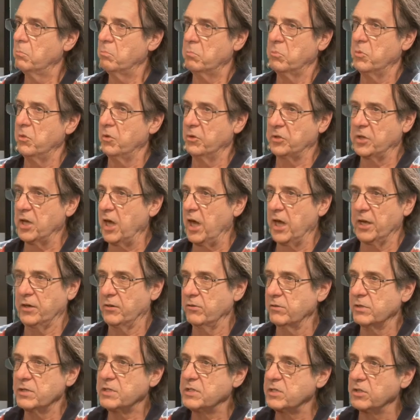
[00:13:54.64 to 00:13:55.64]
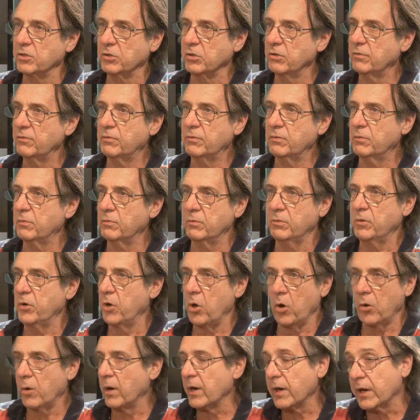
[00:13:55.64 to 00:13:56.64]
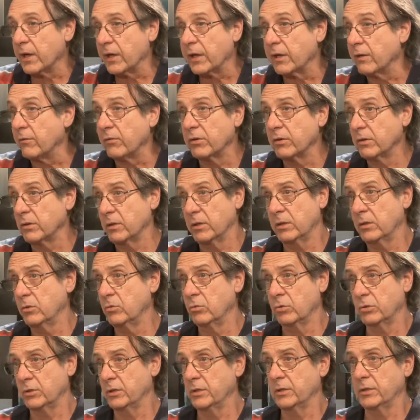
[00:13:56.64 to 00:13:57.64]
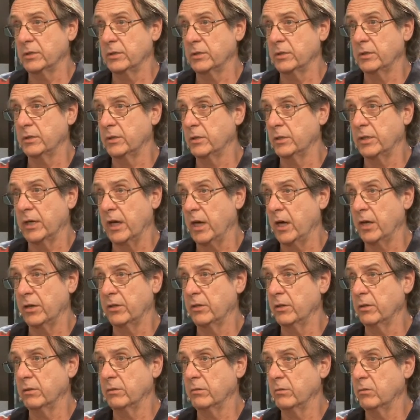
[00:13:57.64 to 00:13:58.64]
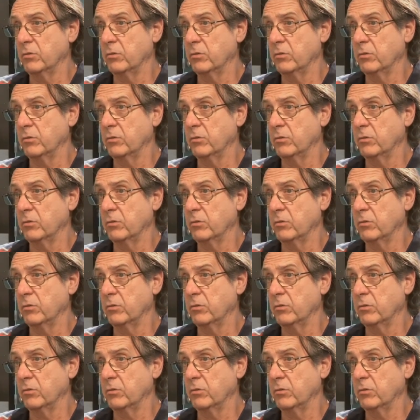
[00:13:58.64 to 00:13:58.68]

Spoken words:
the data itself, no one had ever looked at the data